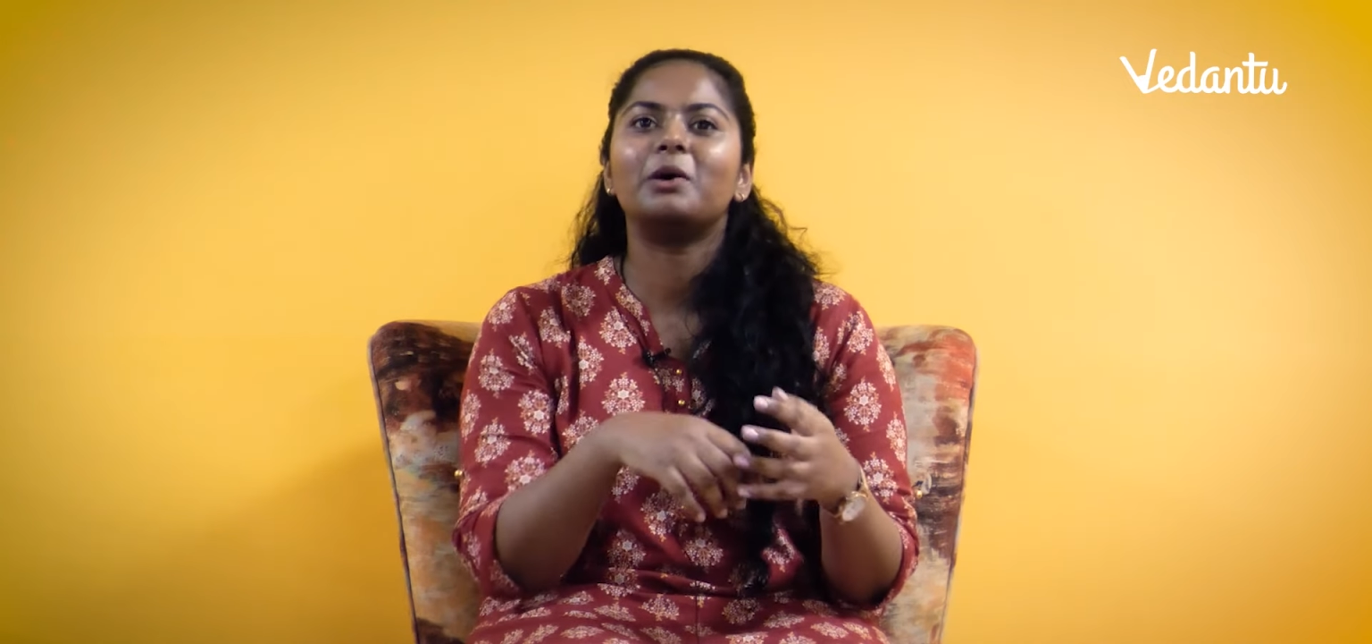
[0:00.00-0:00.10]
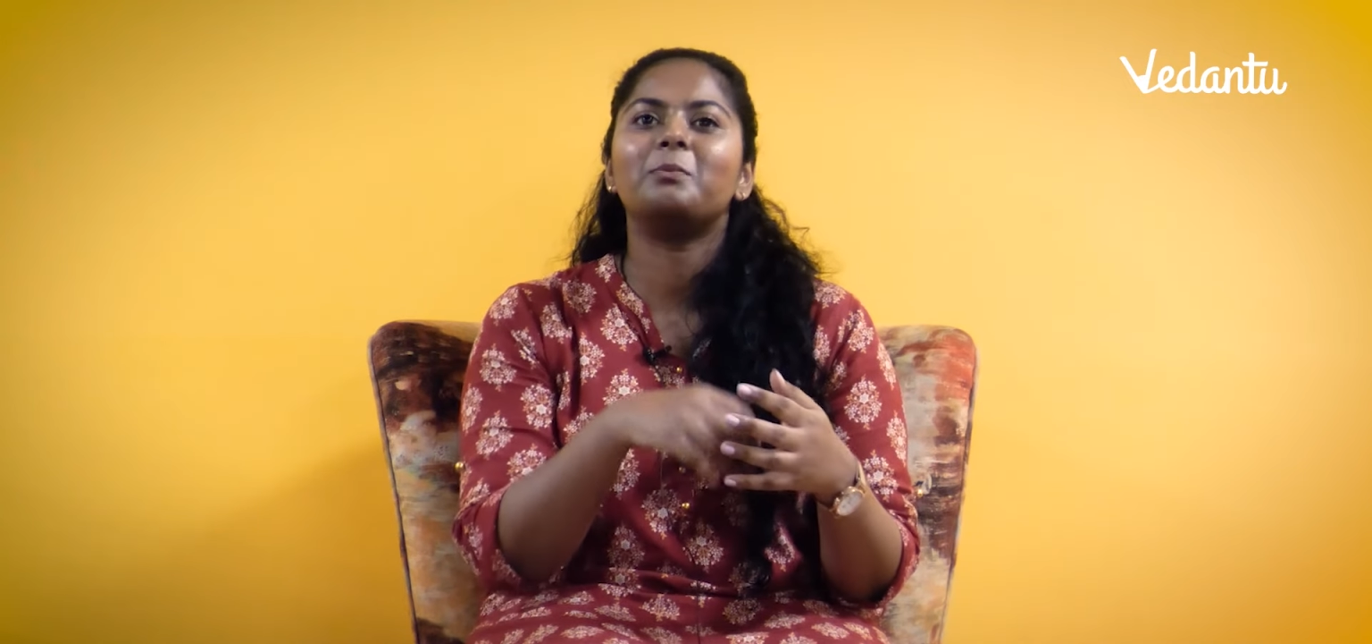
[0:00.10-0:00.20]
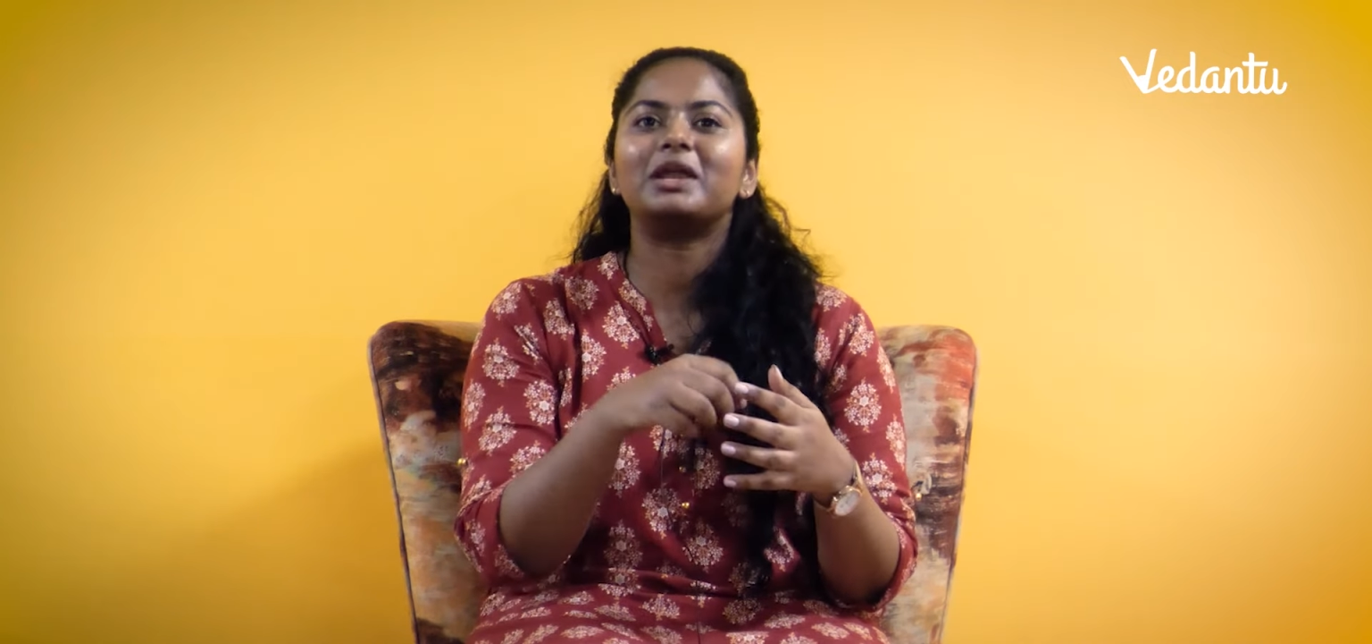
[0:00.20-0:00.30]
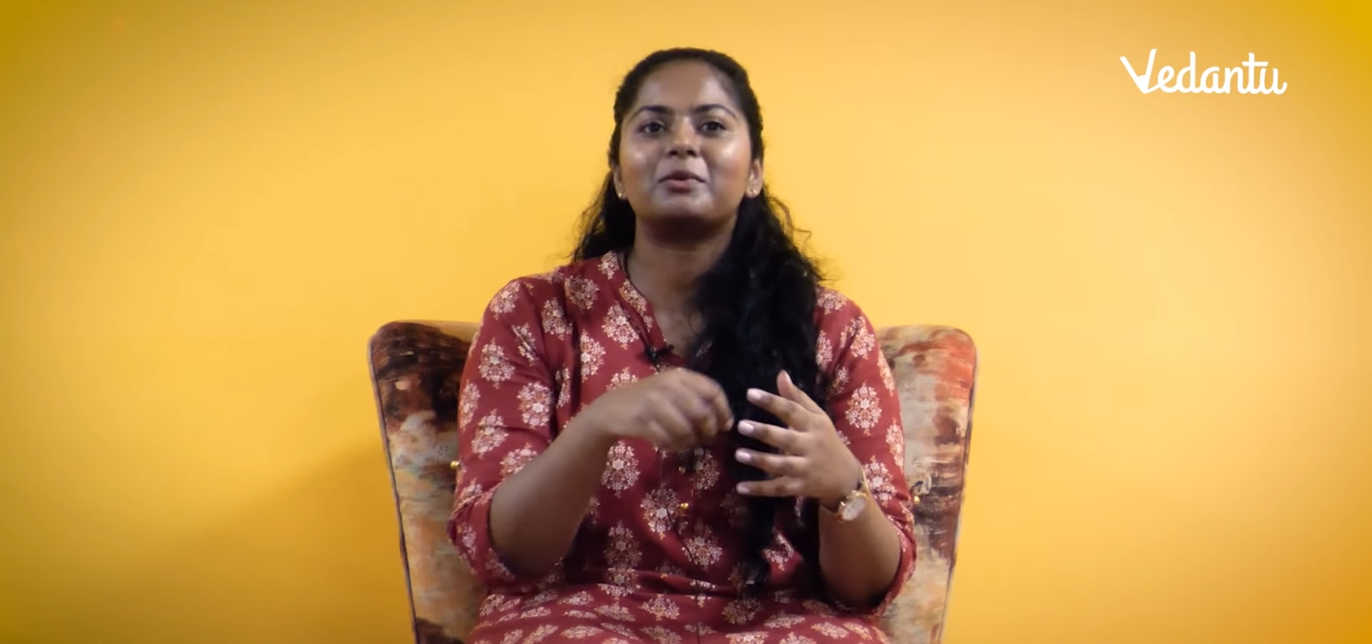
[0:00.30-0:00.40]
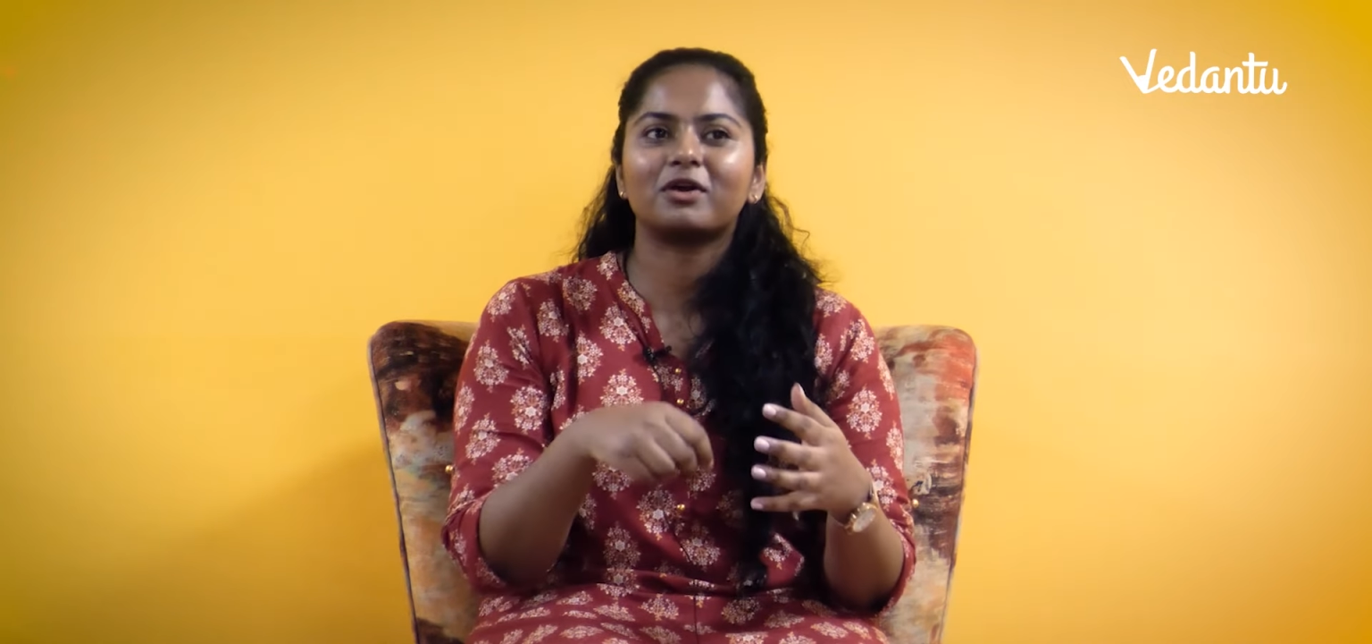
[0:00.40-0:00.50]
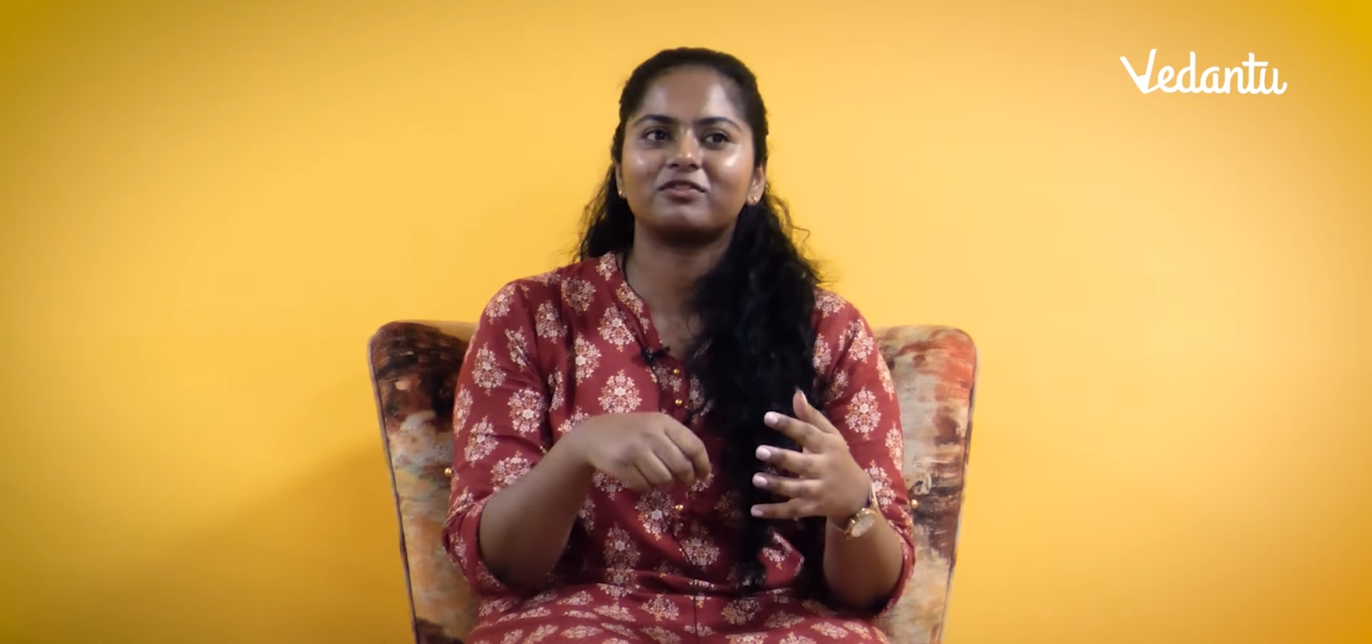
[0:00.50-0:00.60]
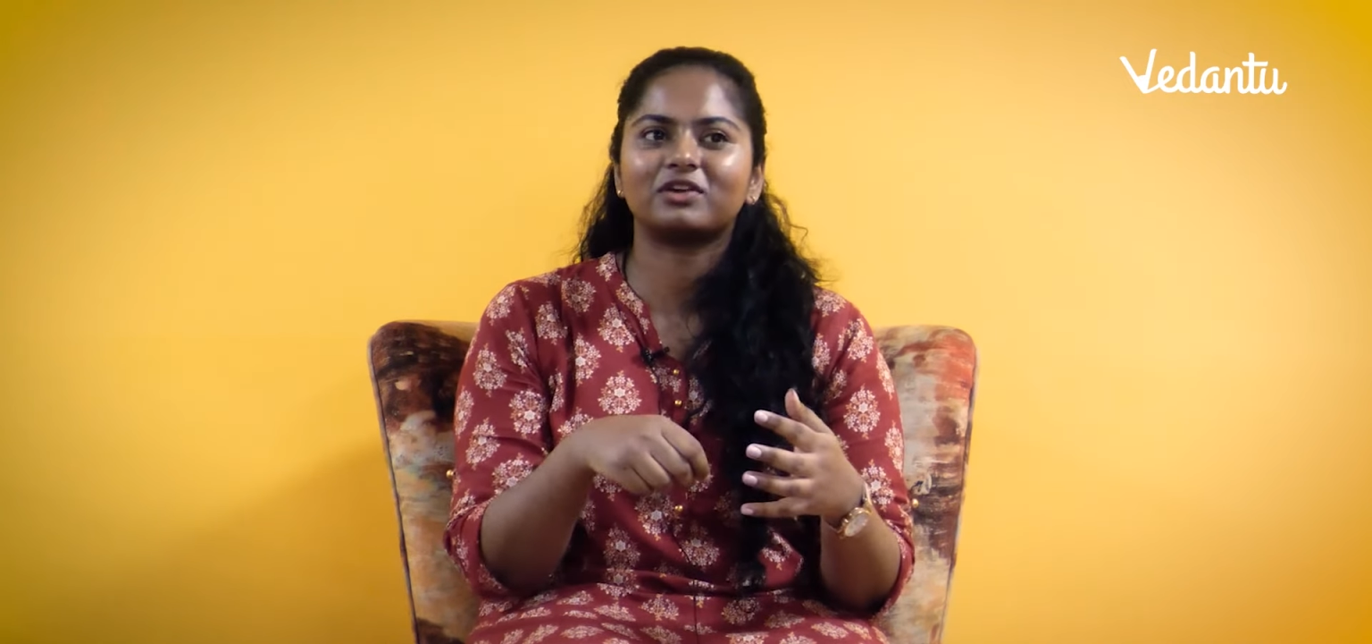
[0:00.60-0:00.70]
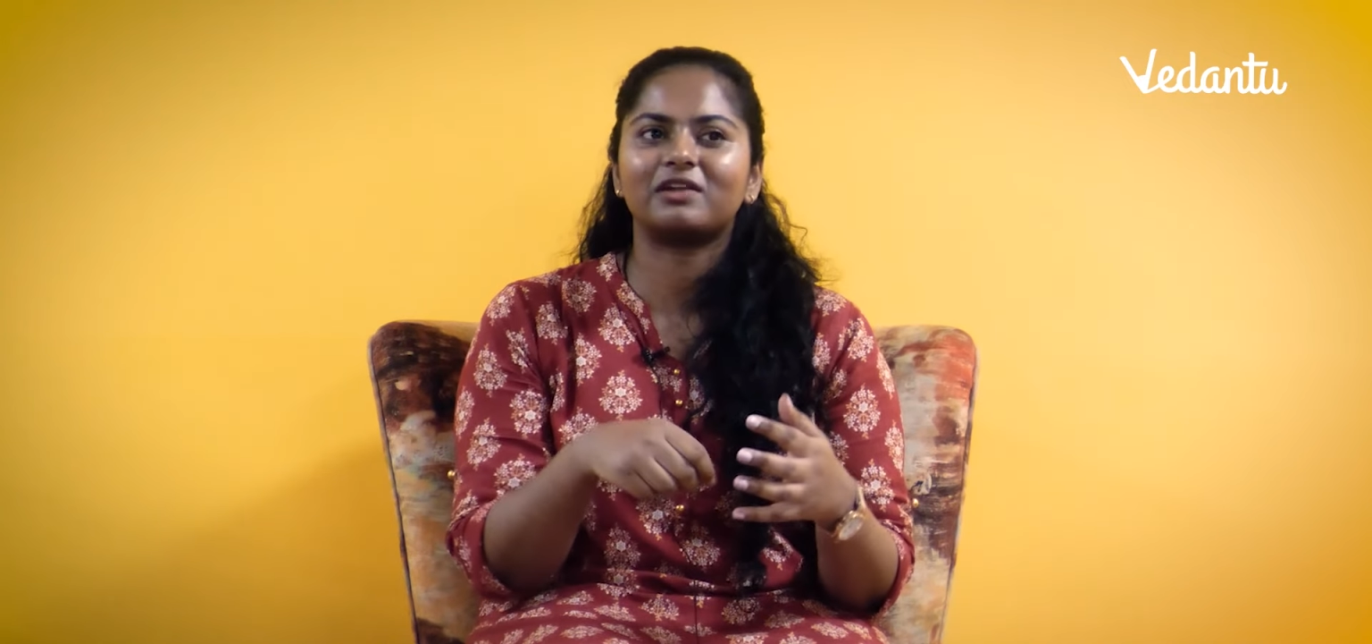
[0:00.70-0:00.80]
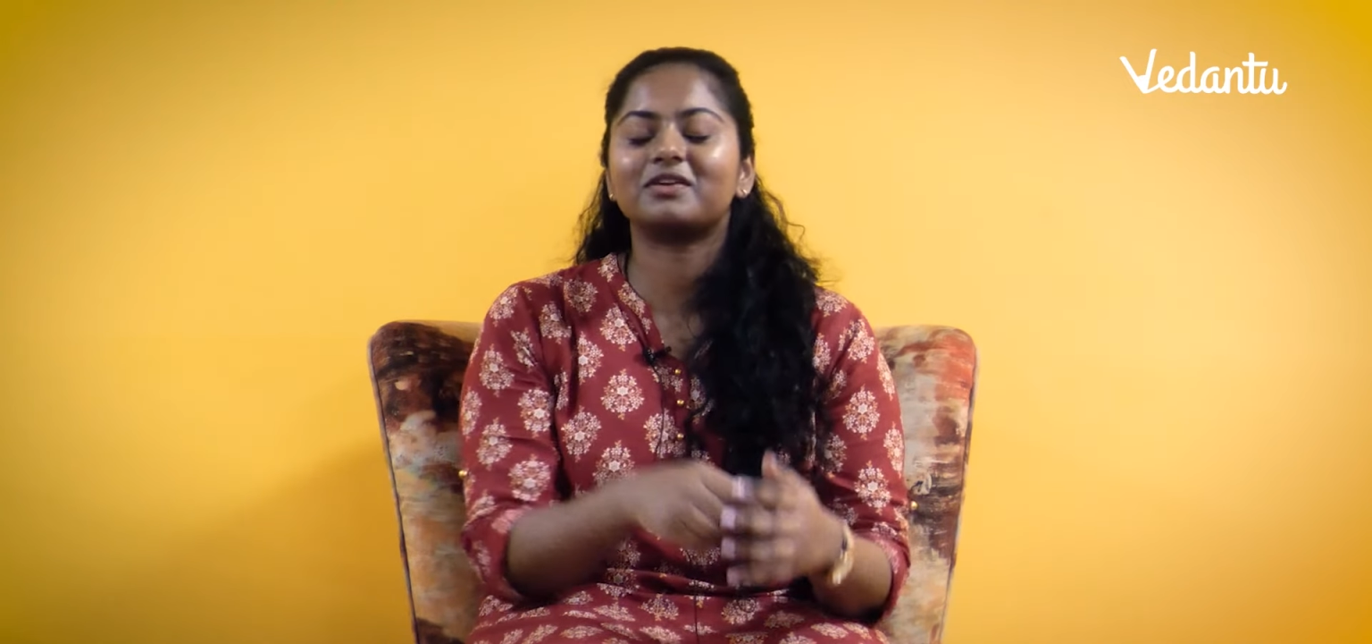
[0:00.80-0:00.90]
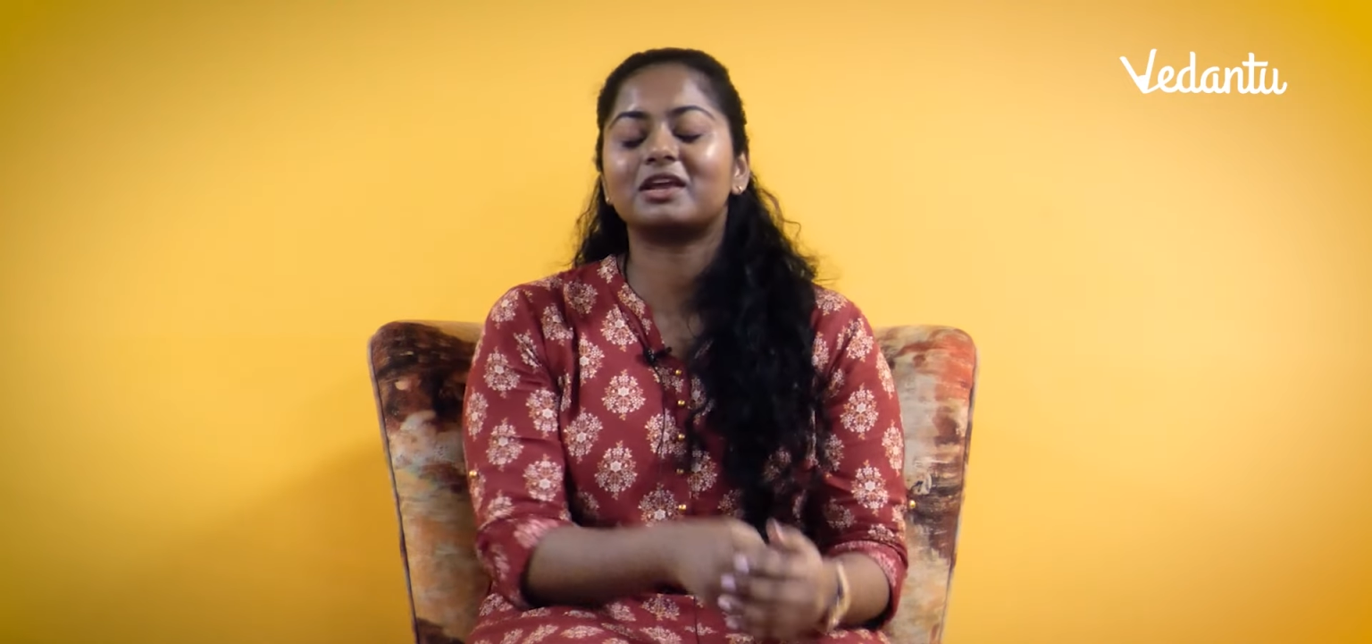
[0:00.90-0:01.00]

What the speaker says: Midway of solving,